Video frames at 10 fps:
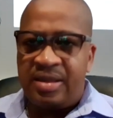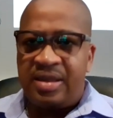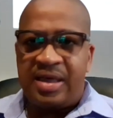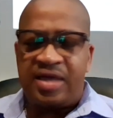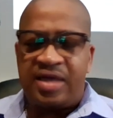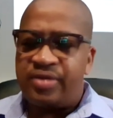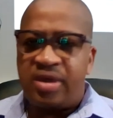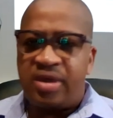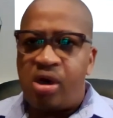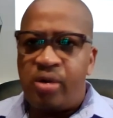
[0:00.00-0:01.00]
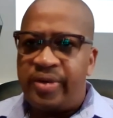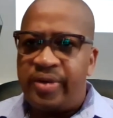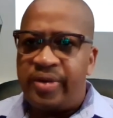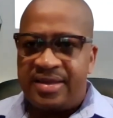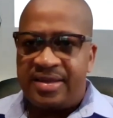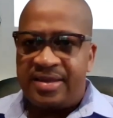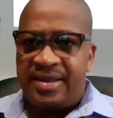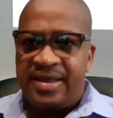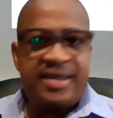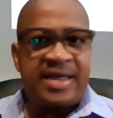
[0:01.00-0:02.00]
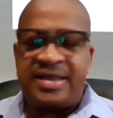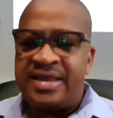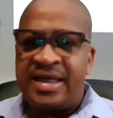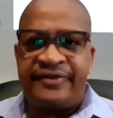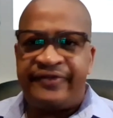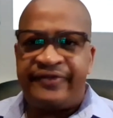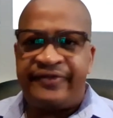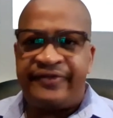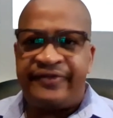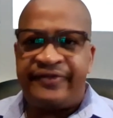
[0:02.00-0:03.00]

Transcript: as we always did in 1995, in